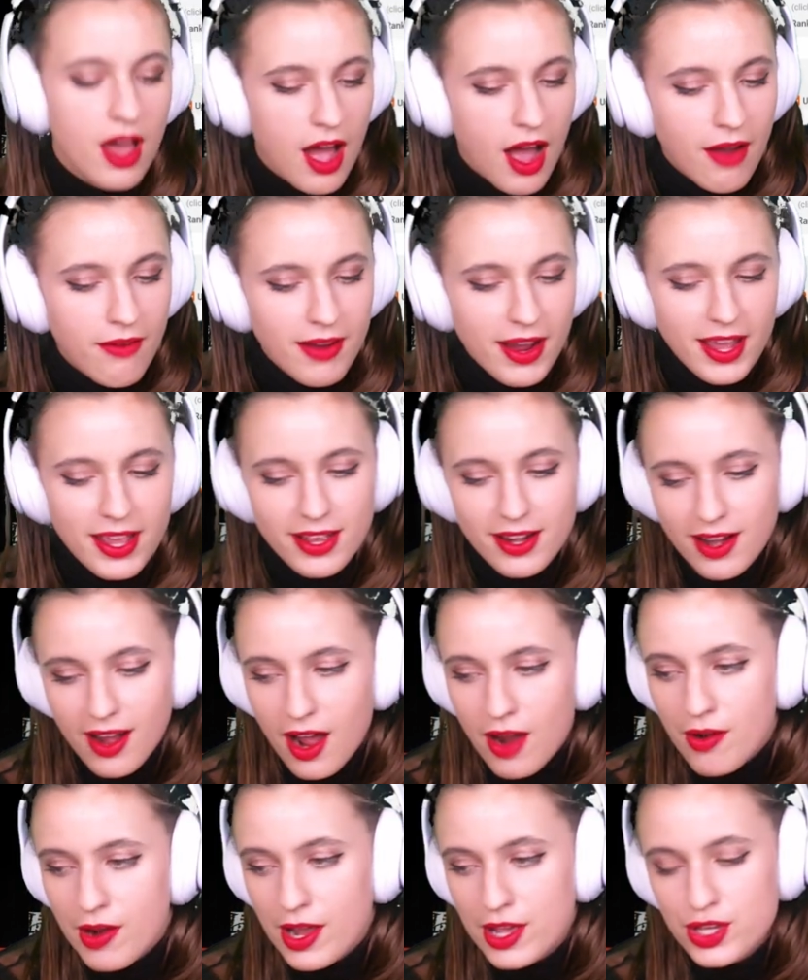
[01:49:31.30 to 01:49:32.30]
All
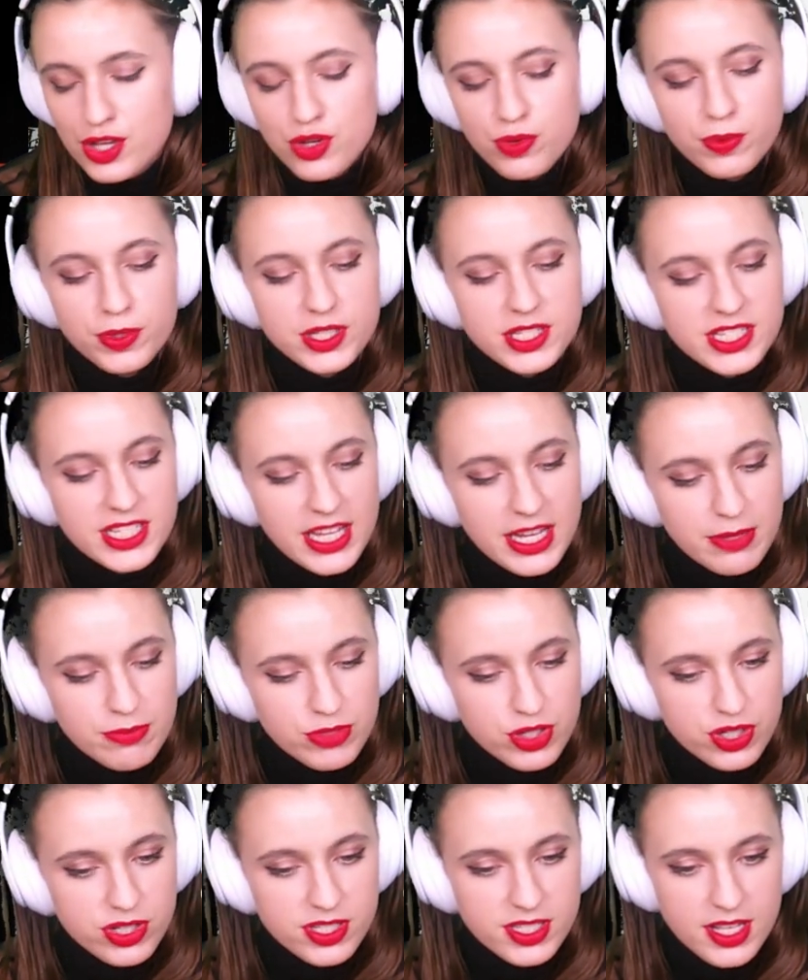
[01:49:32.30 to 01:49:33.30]
right, you
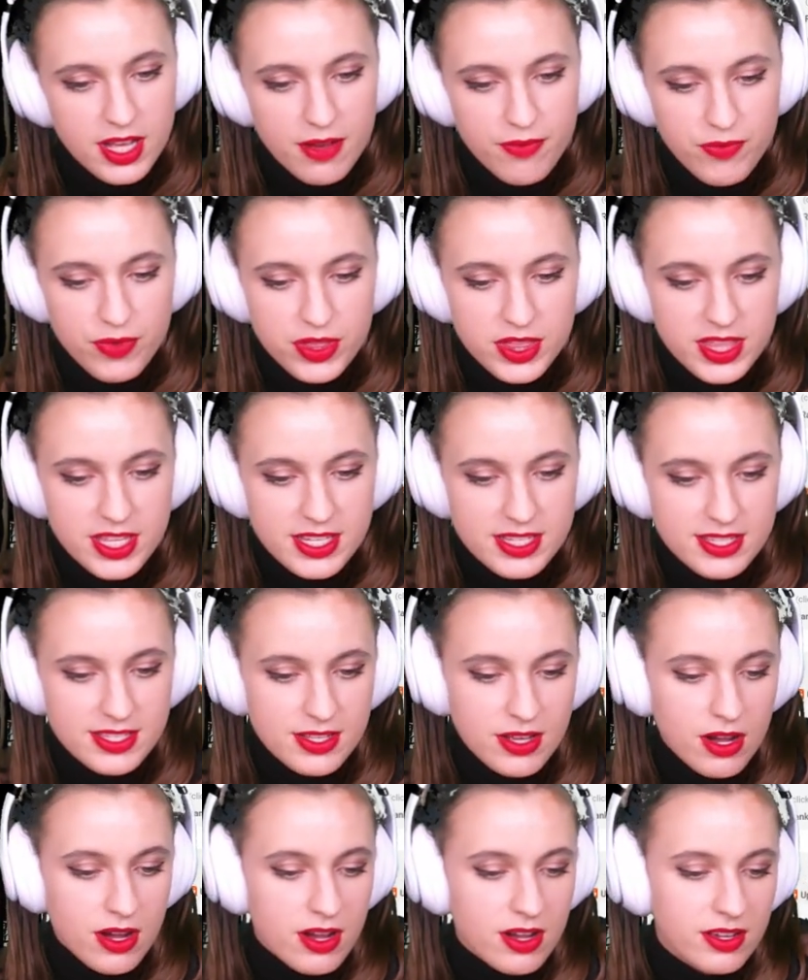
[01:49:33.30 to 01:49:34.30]
redeemed yourself with this
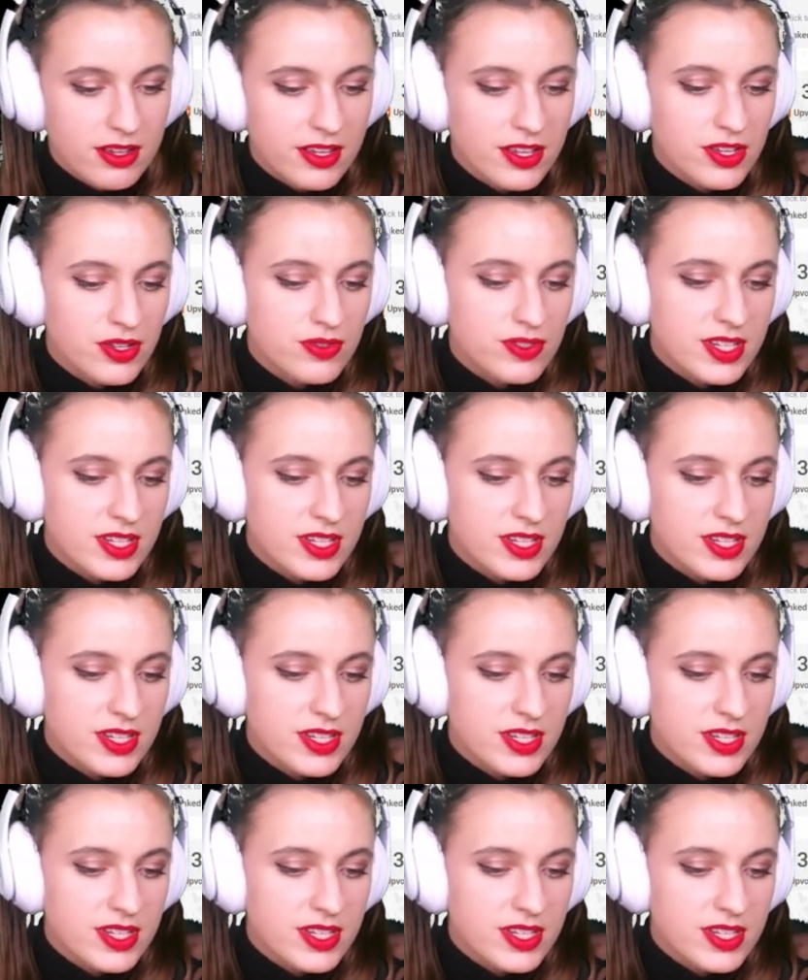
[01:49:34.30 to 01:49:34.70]
song. You